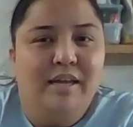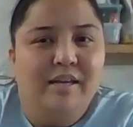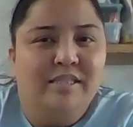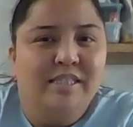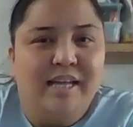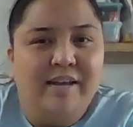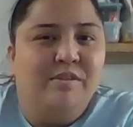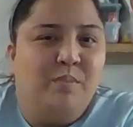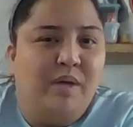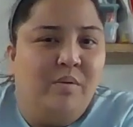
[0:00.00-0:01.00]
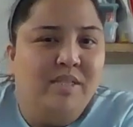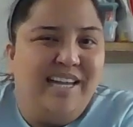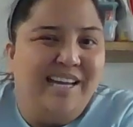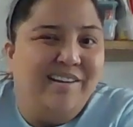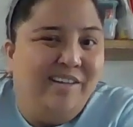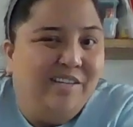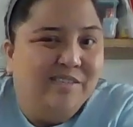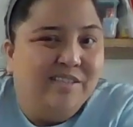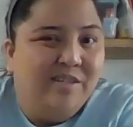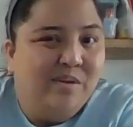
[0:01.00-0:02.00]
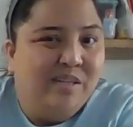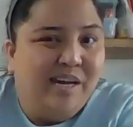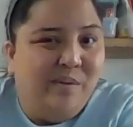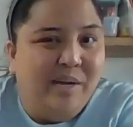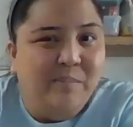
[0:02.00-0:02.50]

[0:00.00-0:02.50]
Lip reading: since I have a spare ones, I could do it that way,